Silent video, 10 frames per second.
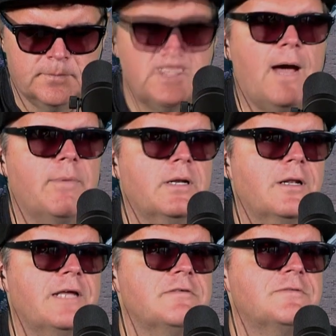Yeah, but at
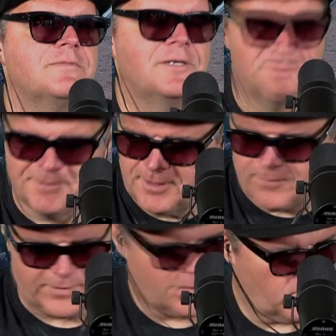least, oh,
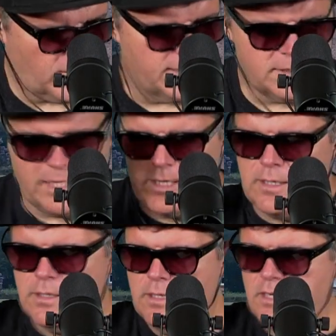for Christ's sake.
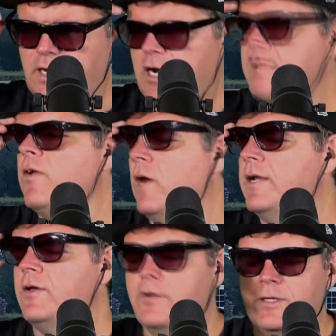I don't even know why I
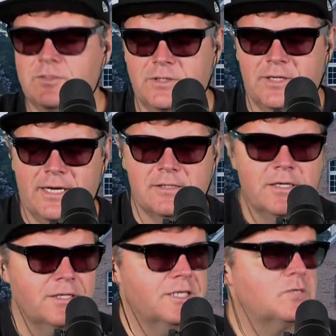deal with you guys.
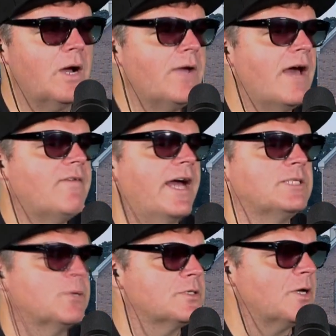This is why we have
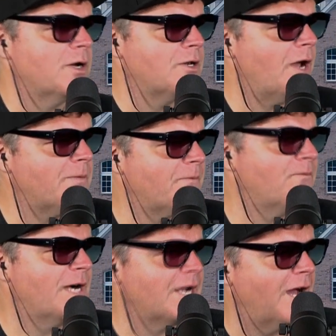experts on, not
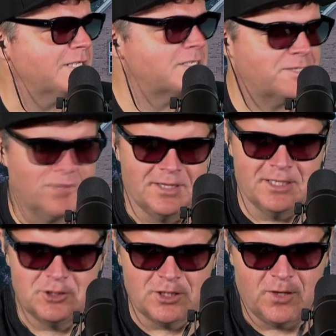fucking us doing
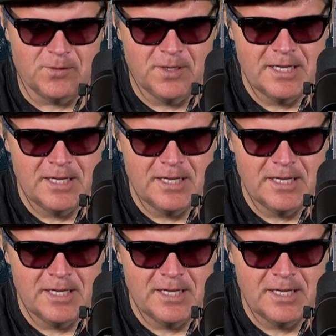this show.